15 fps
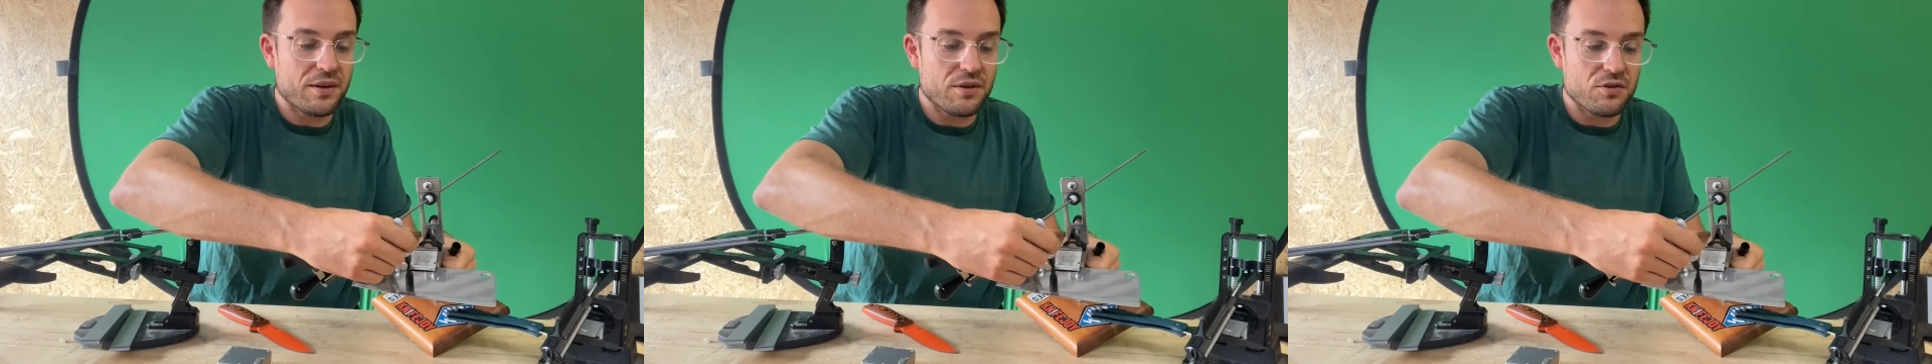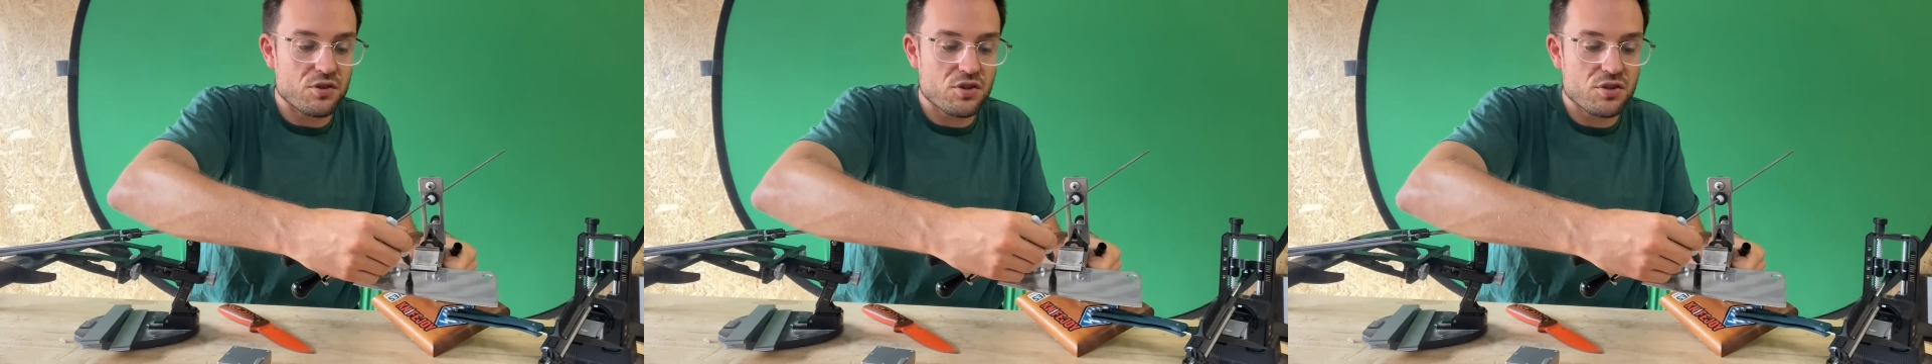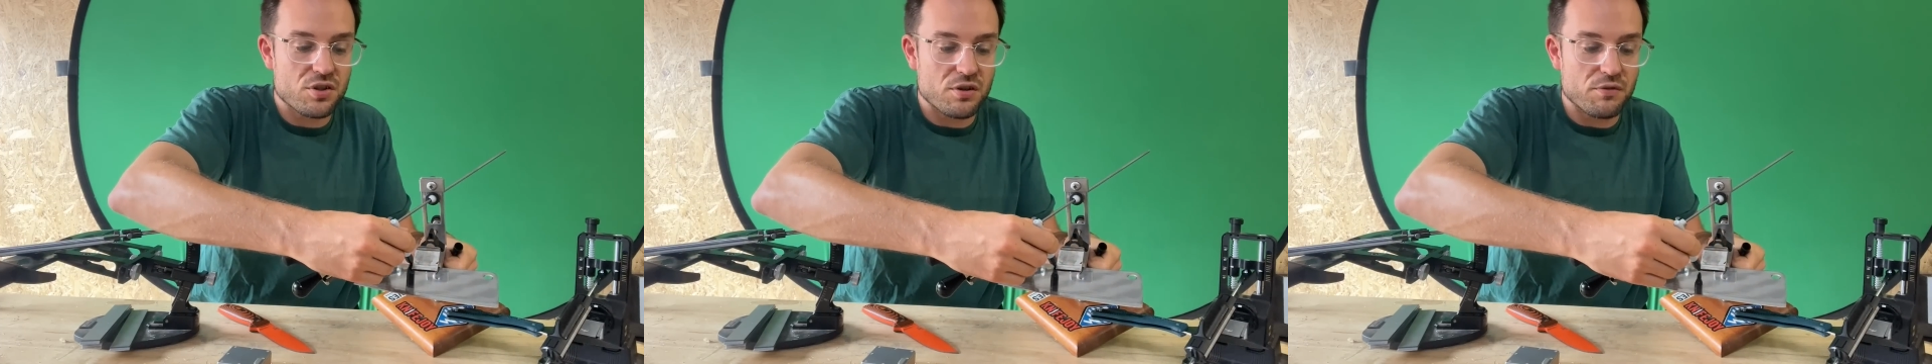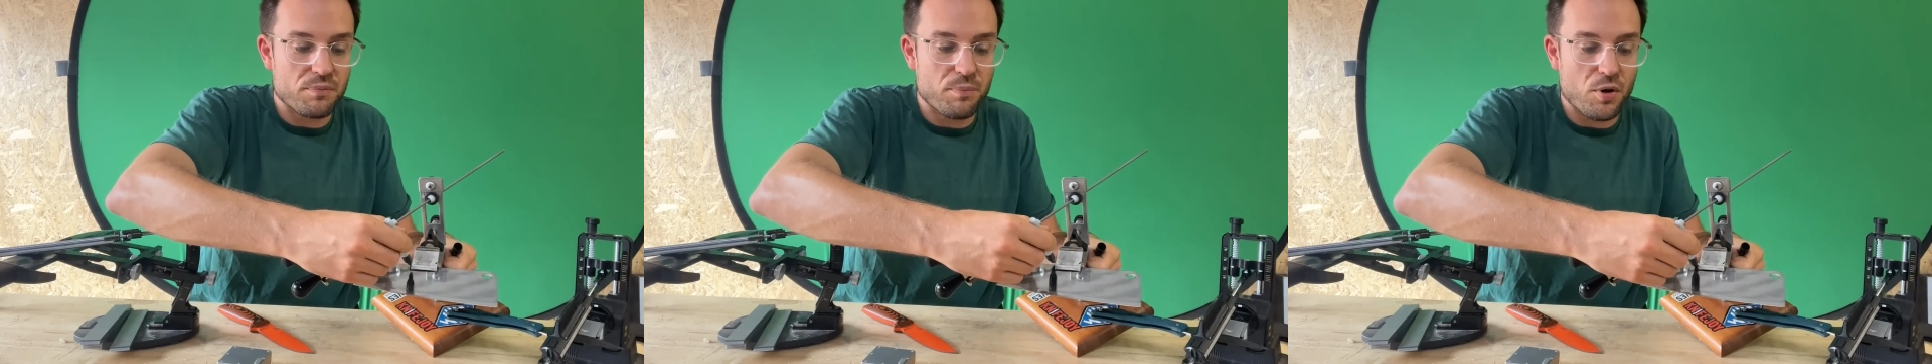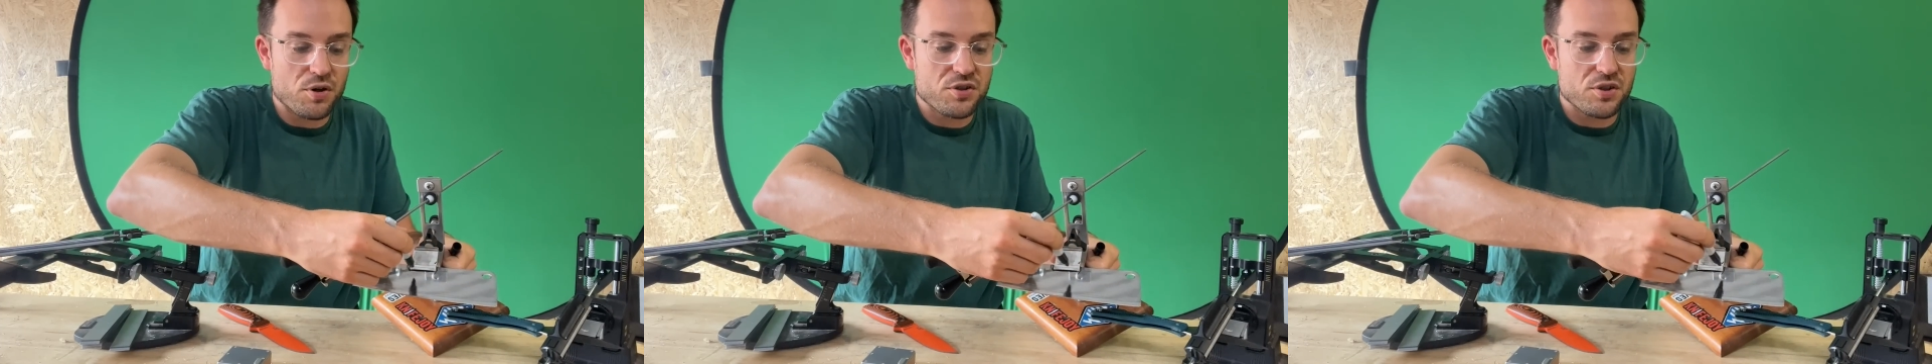and just sort
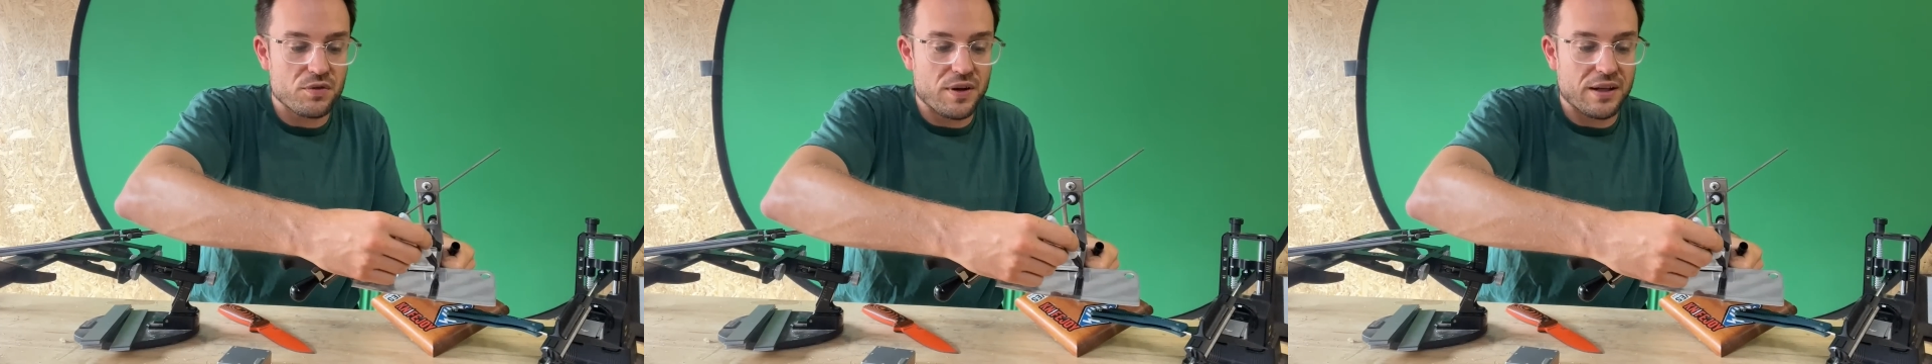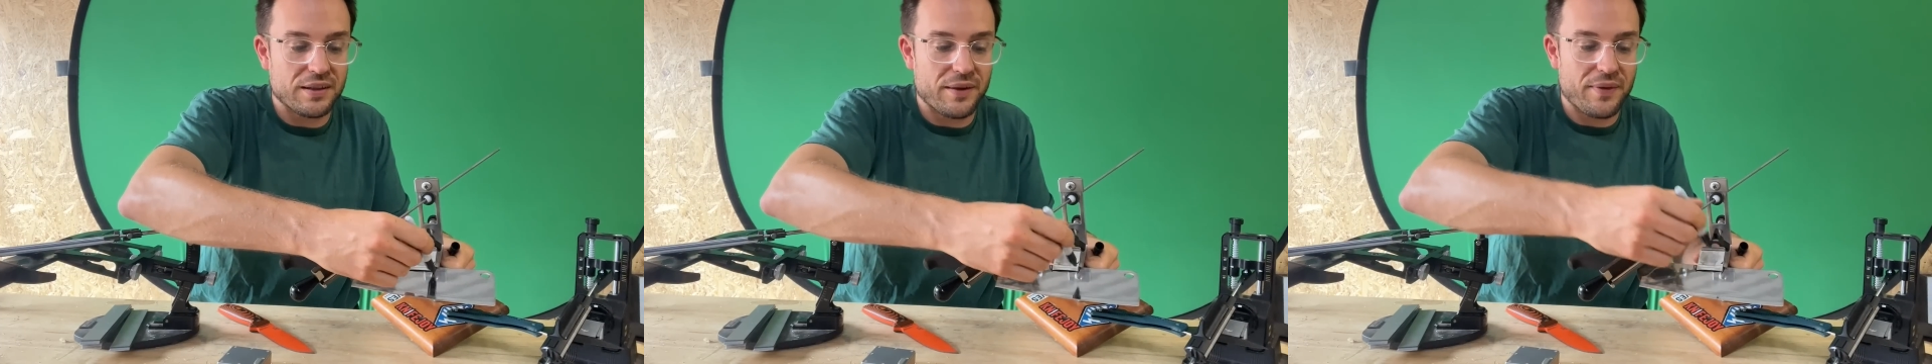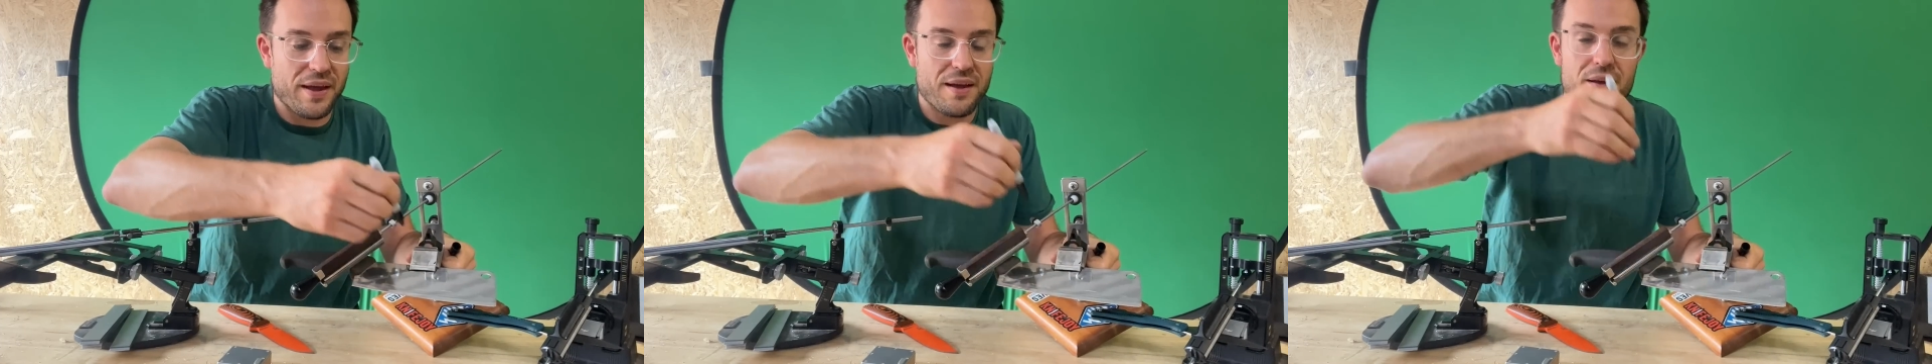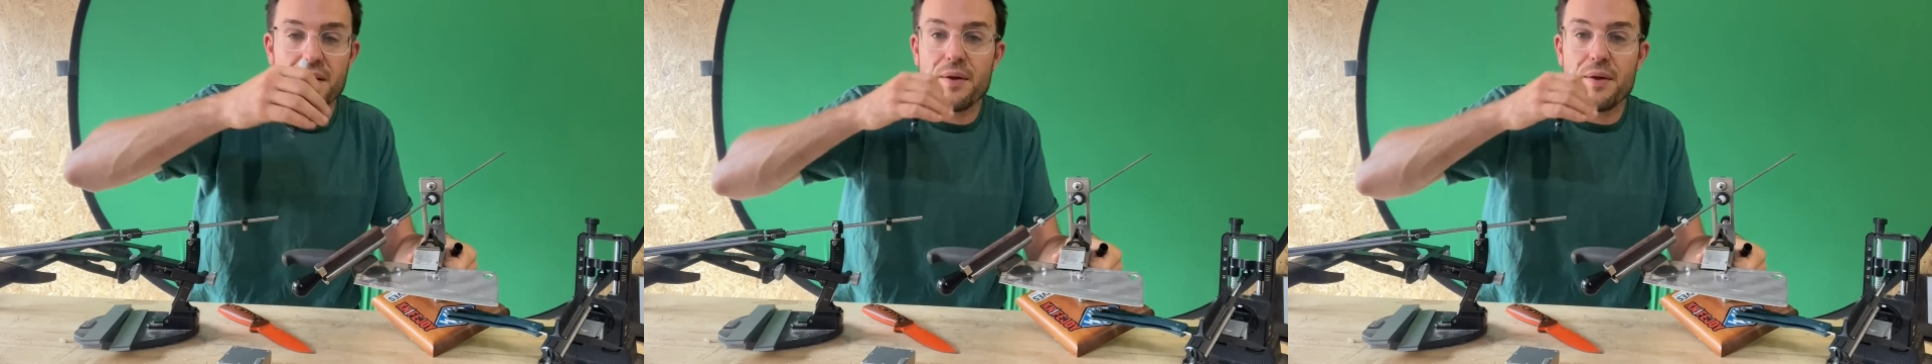of box it around like that.